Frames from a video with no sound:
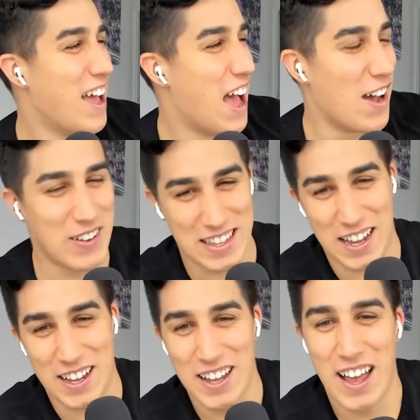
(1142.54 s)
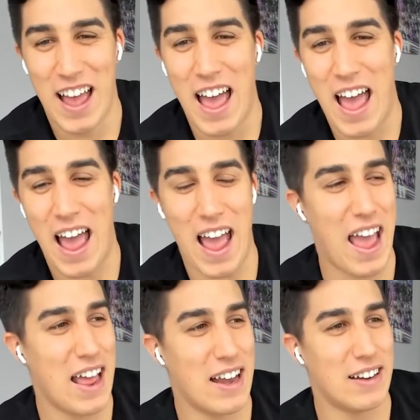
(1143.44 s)
How about that?
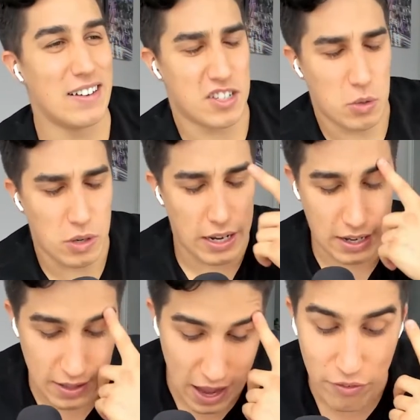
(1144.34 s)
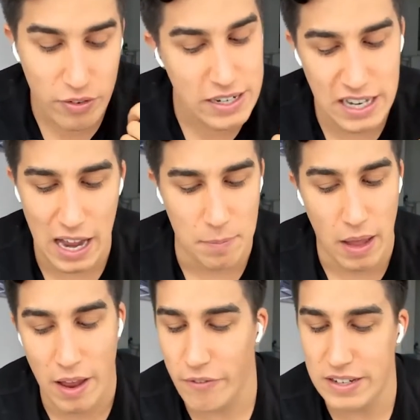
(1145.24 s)
And so we're like, every time,
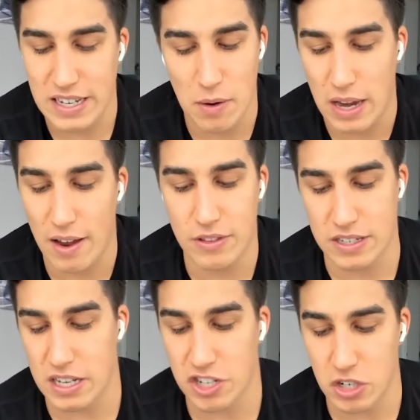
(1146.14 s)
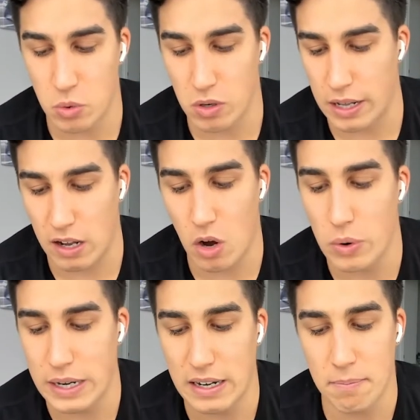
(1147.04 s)
every time we have this issue, we're like, oh, we
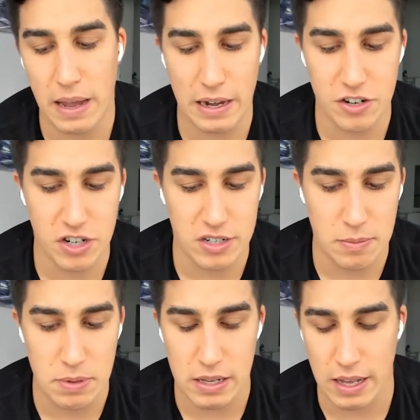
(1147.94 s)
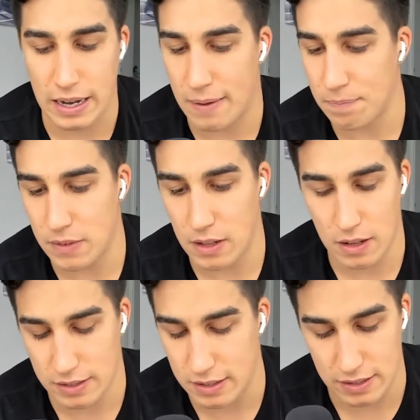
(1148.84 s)
need a manager to be like
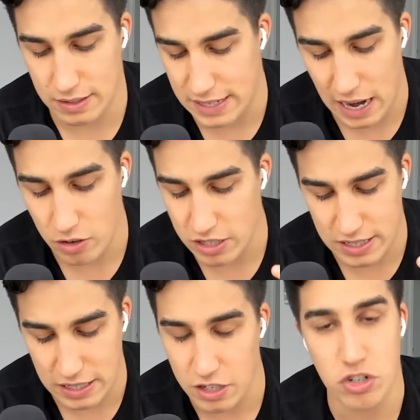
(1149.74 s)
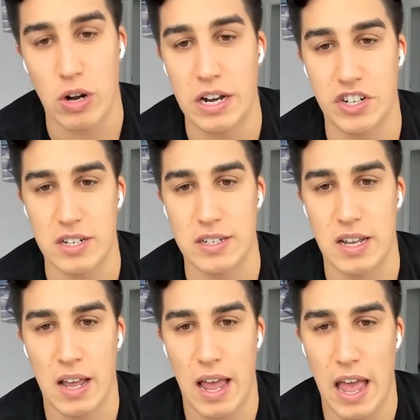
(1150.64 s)
down just in the trenches
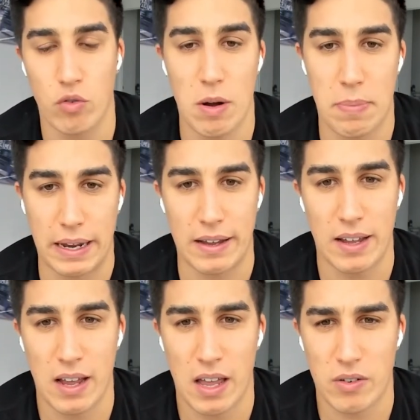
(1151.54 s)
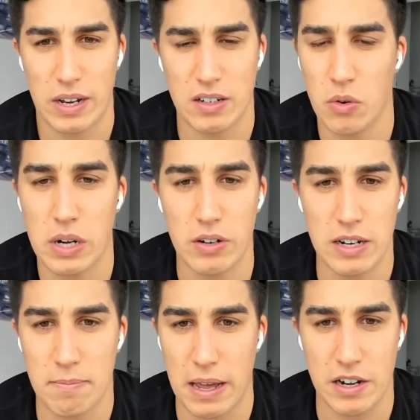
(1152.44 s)
and ripping it. I'm like, no, we don't need
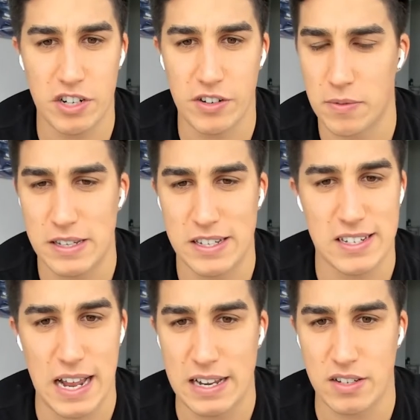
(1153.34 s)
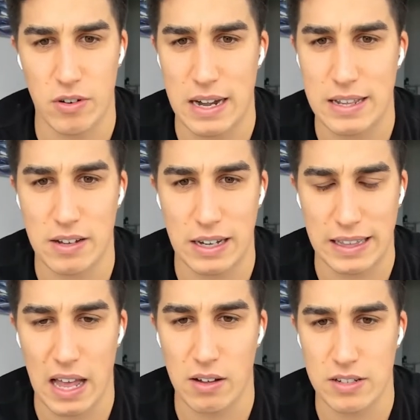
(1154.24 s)
a manager from the States or anything like
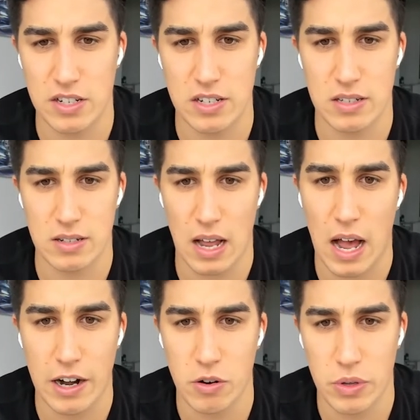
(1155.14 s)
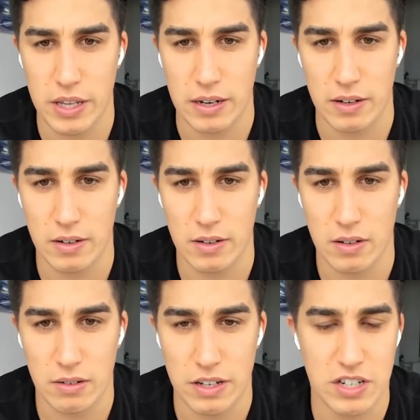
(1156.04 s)
that. Let's just hire within.
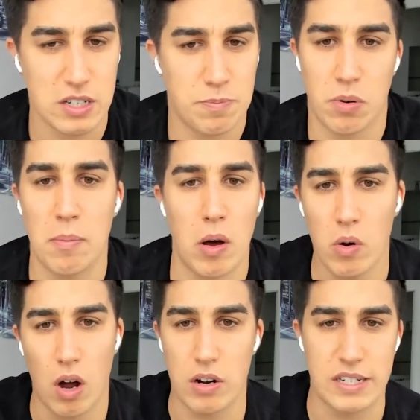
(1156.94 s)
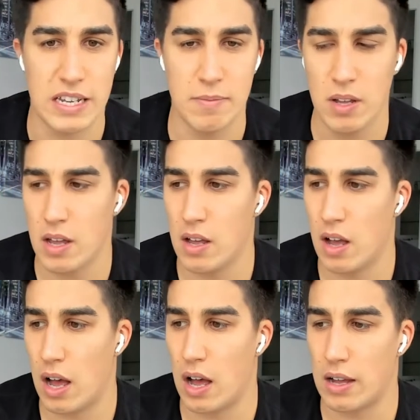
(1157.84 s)
Let's just promote our team,
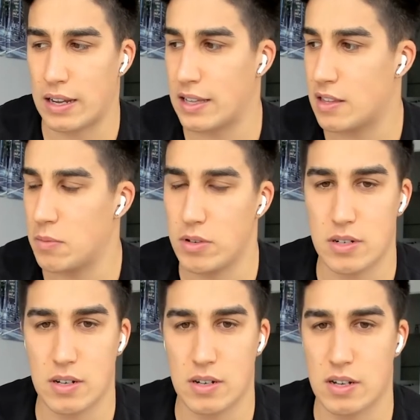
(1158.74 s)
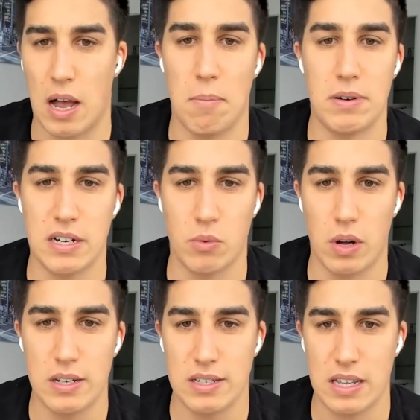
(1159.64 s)
uh, get the most competent
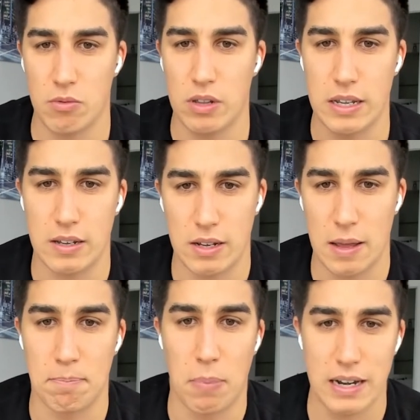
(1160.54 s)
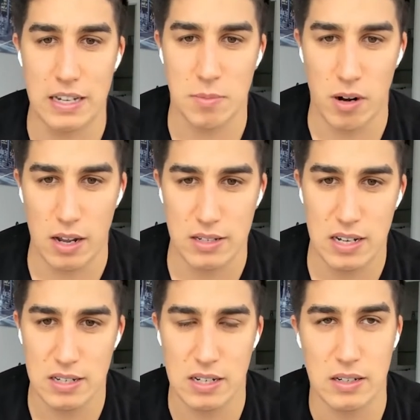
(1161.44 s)
ones that really embody smart
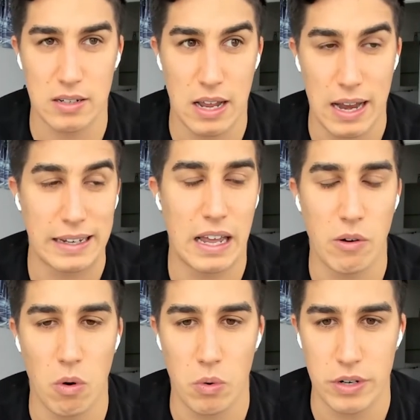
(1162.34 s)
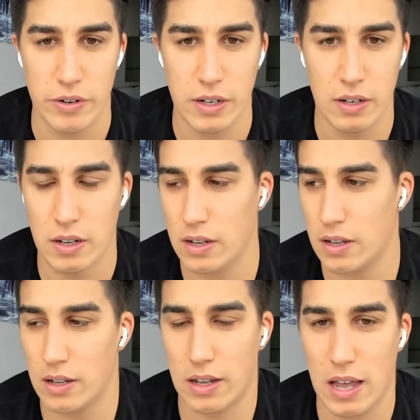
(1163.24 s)
nonsense and, and get what we're doing
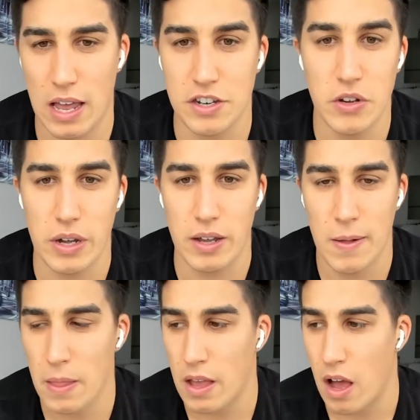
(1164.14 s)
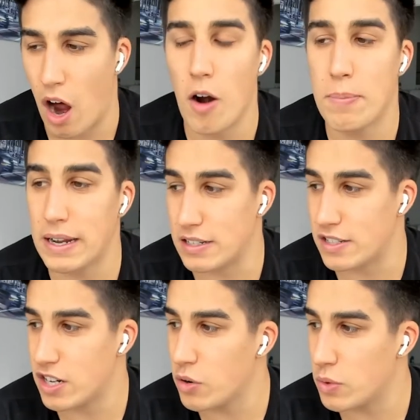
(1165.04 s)
and do it. Our big
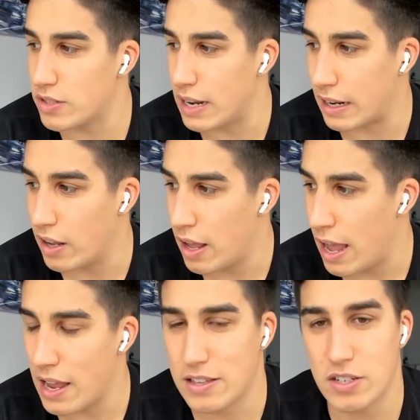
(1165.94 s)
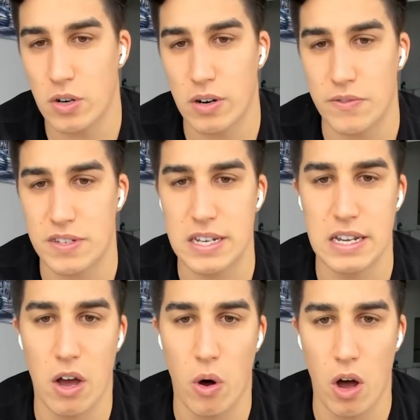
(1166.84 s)
concern was like, hey, this sort of C
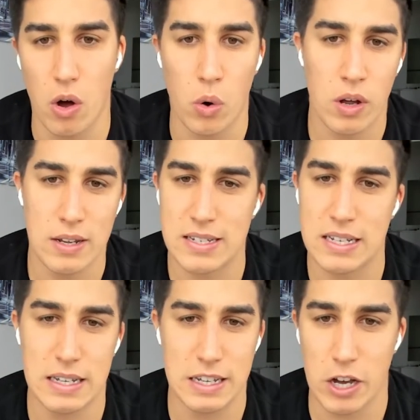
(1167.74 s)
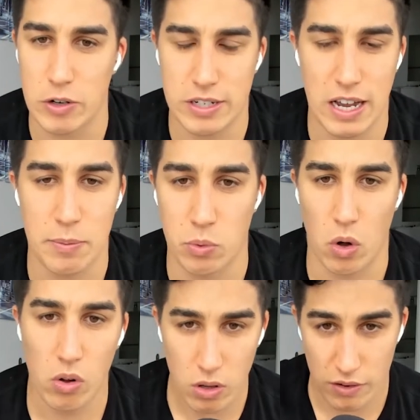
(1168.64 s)
O O, C E O type
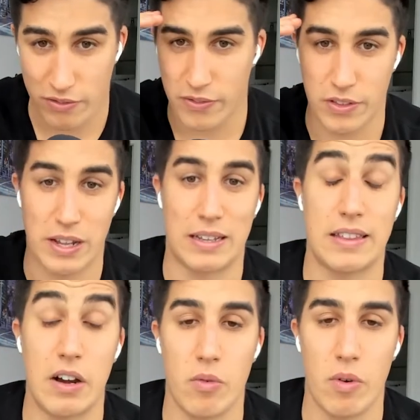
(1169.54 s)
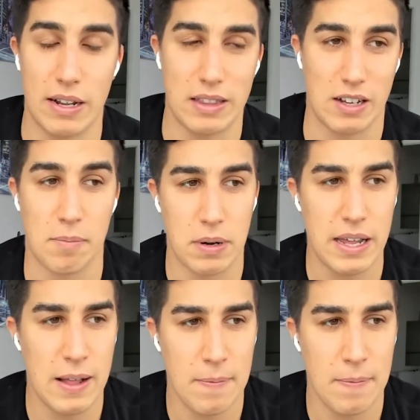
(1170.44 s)
role of like they're running the company.